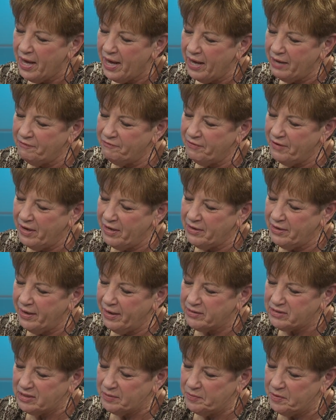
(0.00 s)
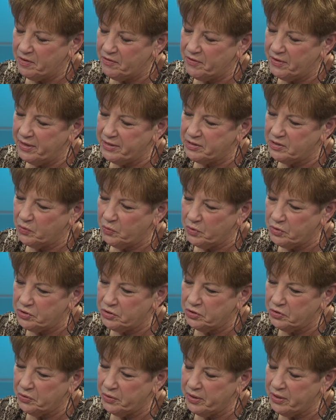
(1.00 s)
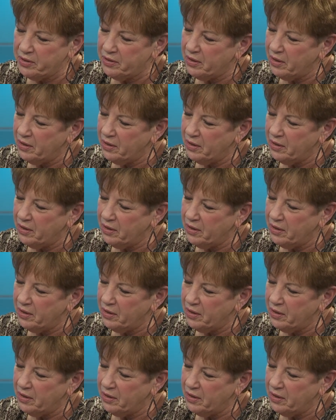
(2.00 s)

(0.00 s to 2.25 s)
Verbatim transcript: and find out some of the things that we're doing.